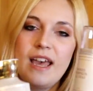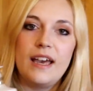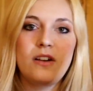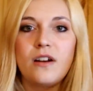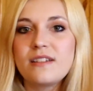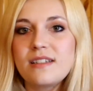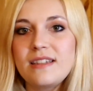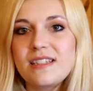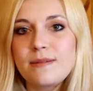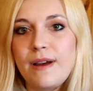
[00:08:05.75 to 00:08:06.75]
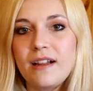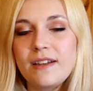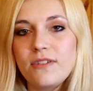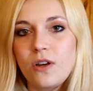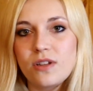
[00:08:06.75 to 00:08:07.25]
and honestly the smell,
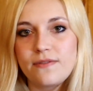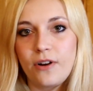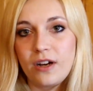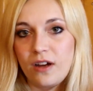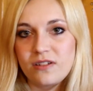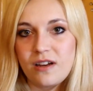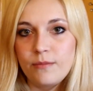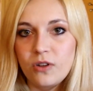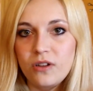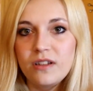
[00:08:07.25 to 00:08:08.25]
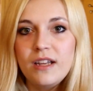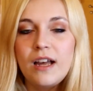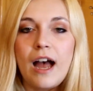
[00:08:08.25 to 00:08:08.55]
even though it's very autumnal,